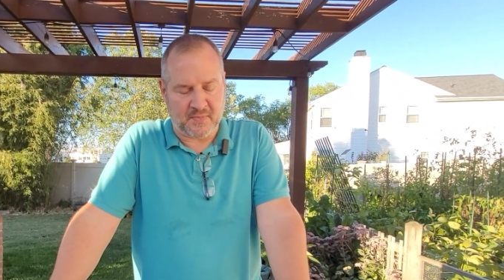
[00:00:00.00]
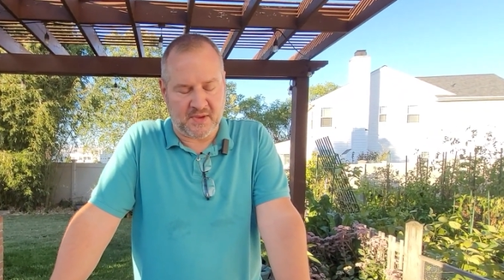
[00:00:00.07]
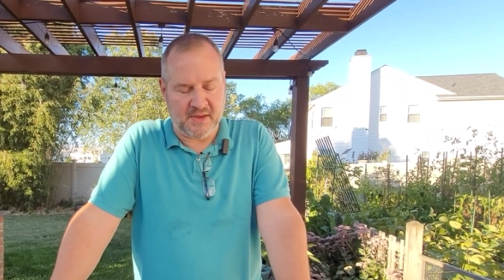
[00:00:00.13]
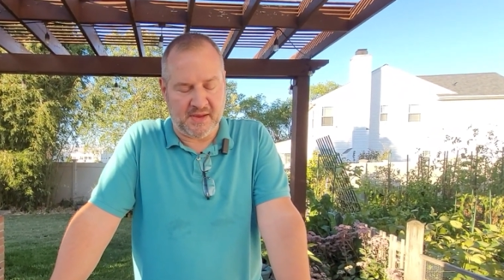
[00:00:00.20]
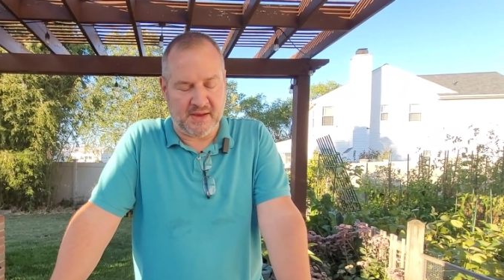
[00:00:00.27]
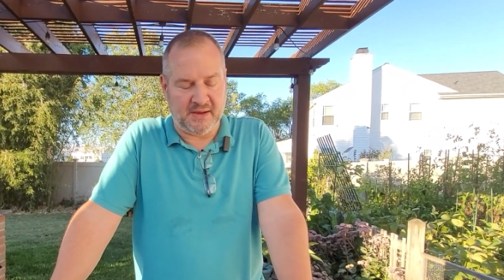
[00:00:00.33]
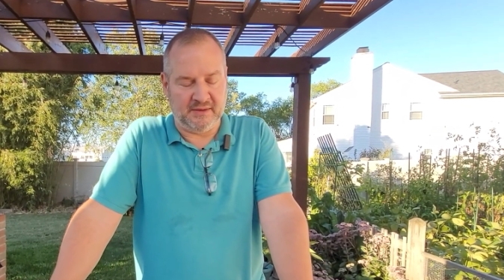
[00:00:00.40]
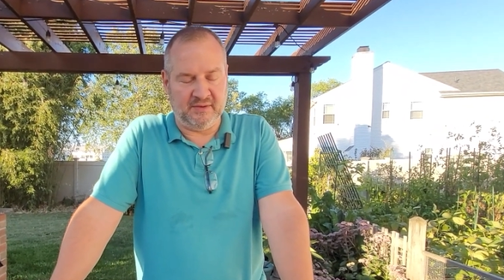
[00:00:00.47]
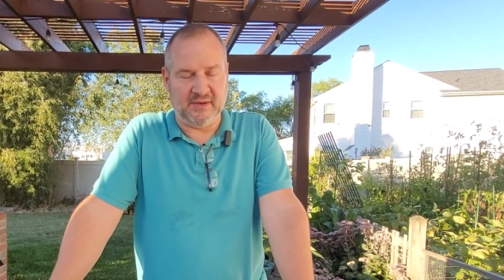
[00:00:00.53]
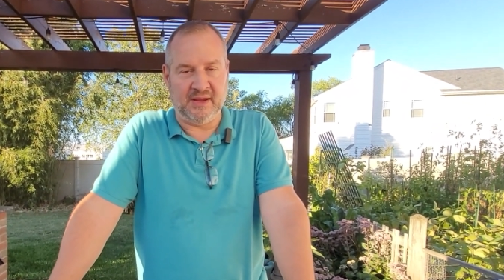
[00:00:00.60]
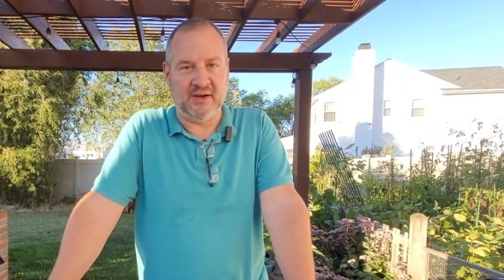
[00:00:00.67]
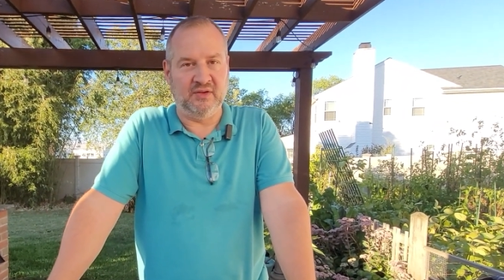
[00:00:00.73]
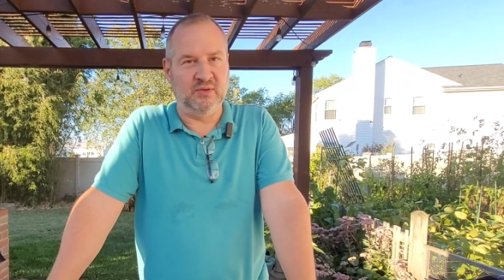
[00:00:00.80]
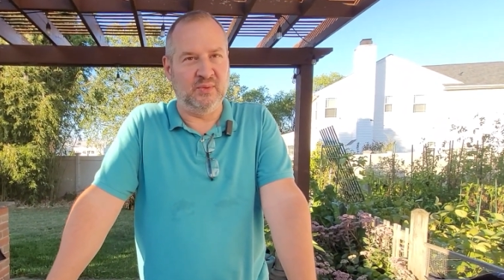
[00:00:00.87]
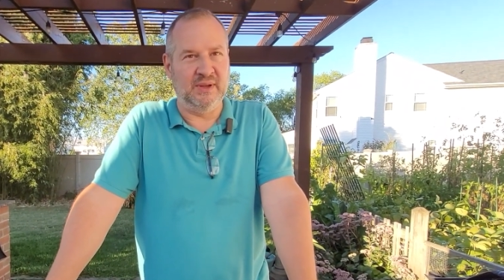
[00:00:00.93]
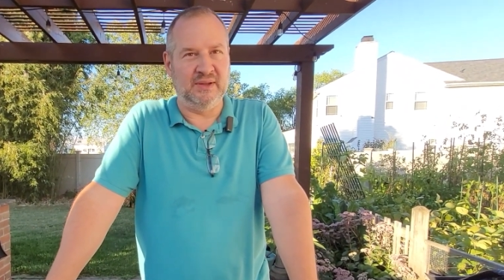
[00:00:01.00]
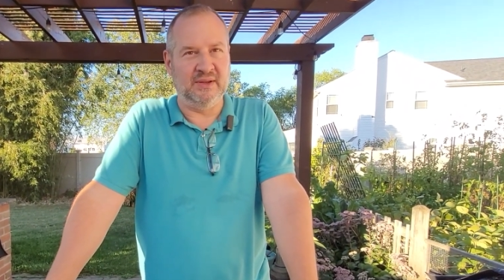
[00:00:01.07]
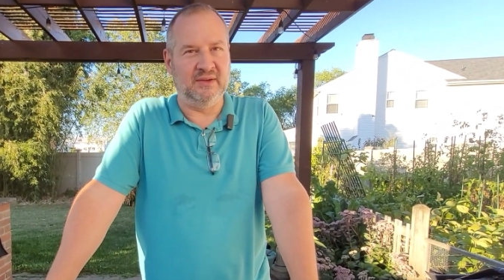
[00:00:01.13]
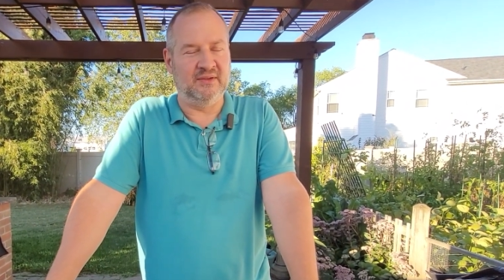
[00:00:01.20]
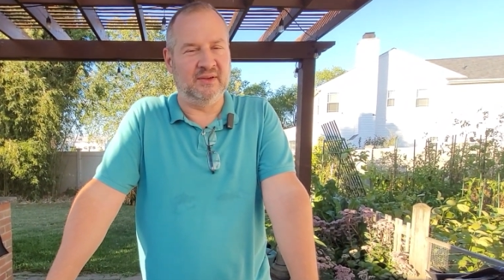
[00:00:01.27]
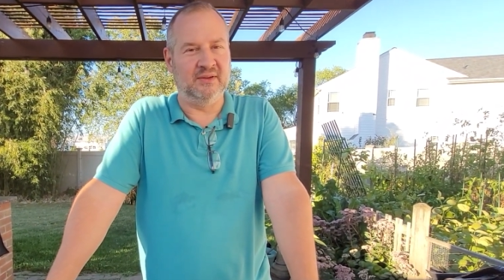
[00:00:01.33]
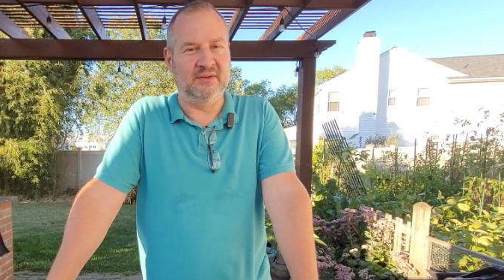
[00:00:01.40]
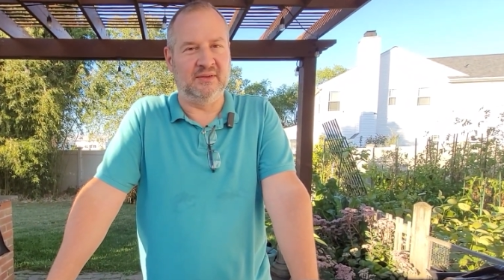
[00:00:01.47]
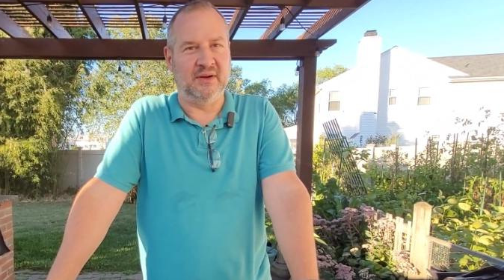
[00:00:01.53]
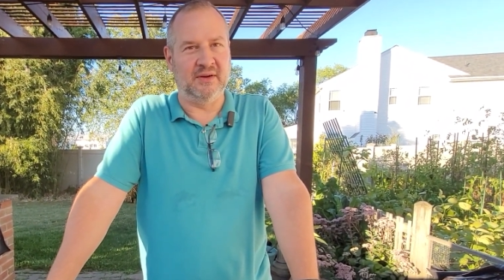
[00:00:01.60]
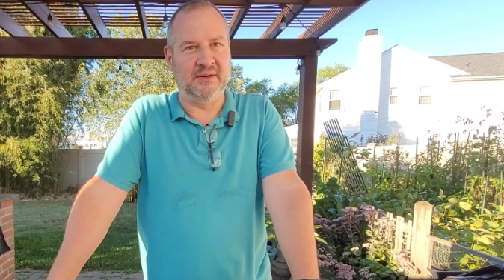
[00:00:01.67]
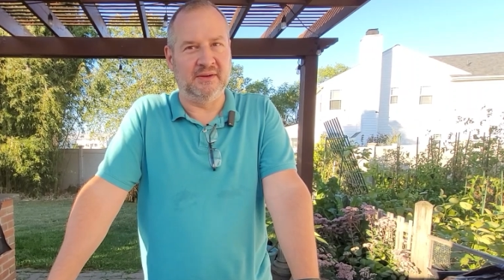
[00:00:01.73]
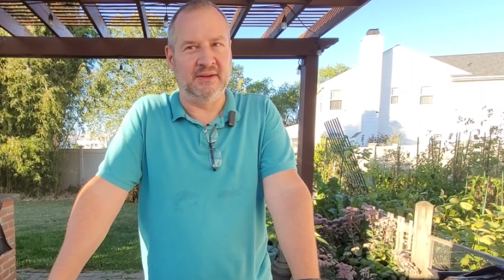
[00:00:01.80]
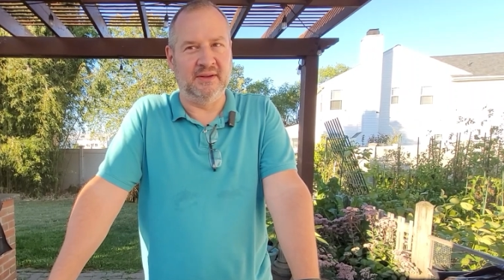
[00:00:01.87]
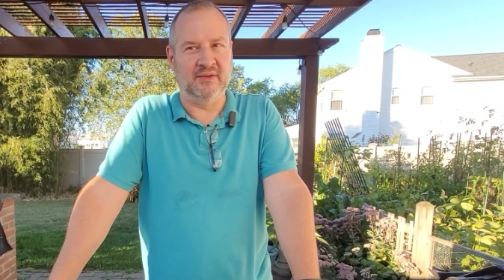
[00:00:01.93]
It's got a sweetness, a
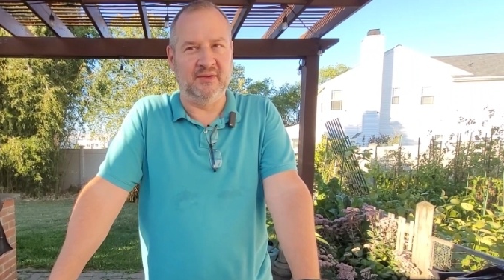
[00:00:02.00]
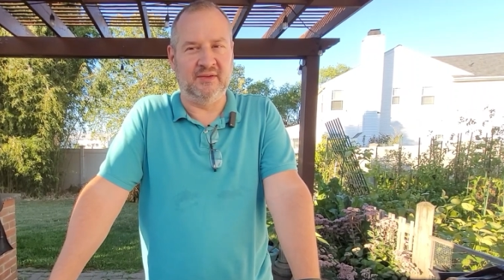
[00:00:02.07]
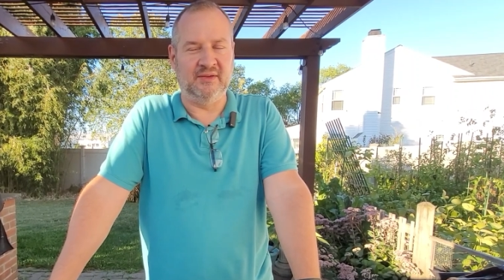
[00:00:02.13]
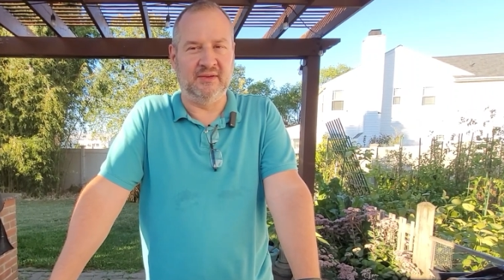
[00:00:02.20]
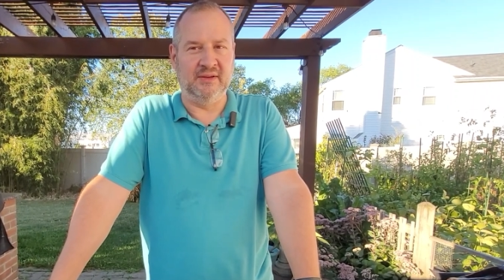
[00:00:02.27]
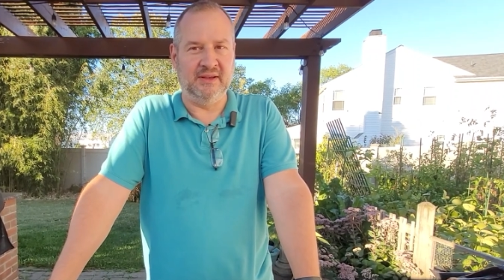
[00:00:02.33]
tartness.